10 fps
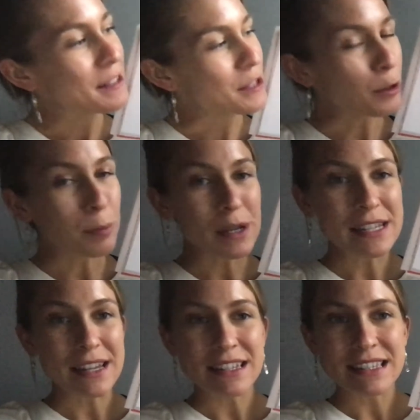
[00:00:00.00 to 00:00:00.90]
You could
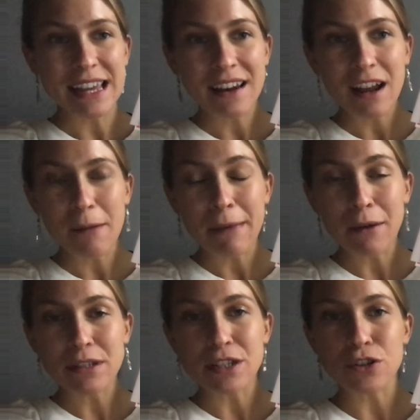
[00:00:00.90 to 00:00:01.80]
pretend to stand on a
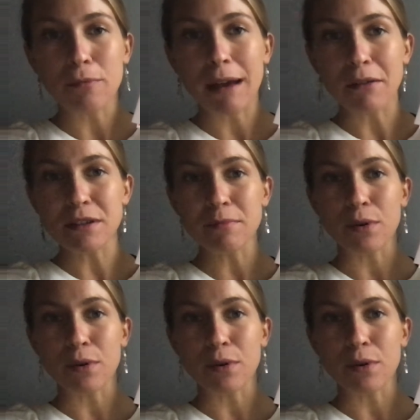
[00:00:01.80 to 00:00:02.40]
mountain, do mountain